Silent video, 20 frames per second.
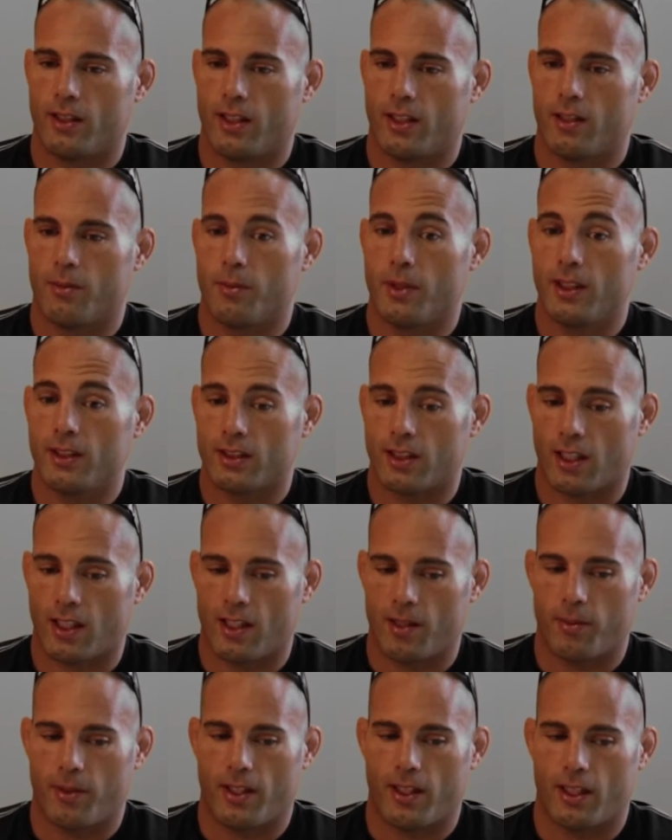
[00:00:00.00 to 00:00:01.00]
in the
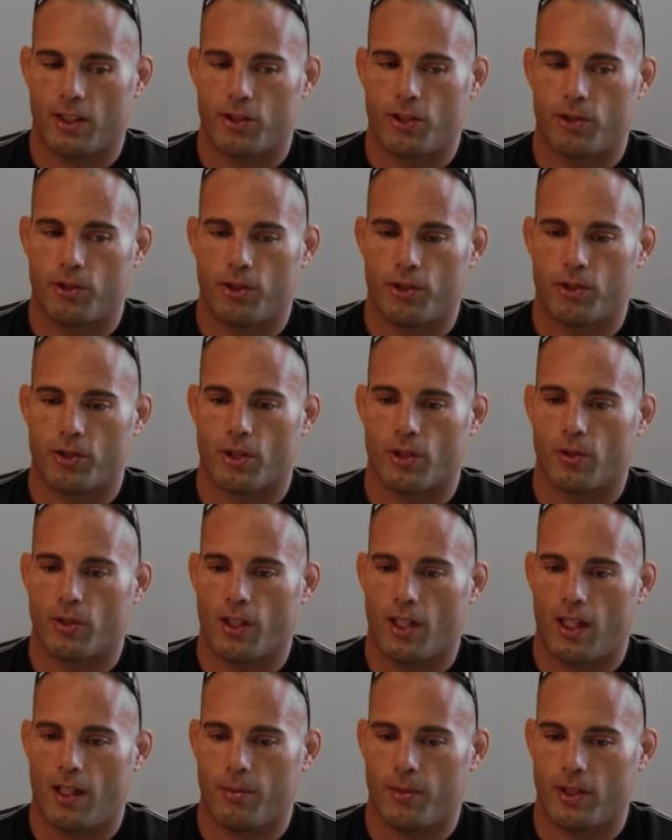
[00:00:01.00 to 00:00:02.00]
meantime, and I chose Yushin
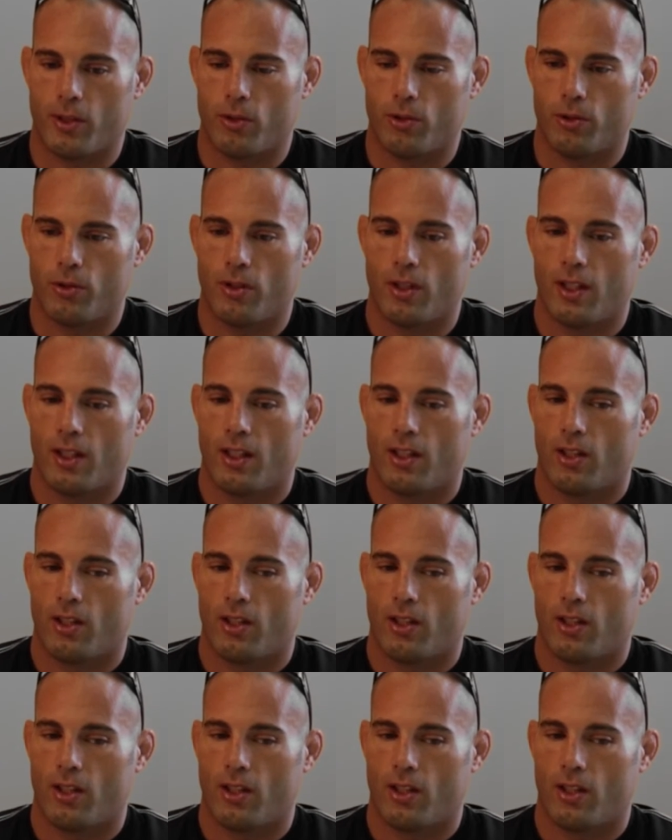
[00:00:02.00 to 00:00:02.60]
Okami, who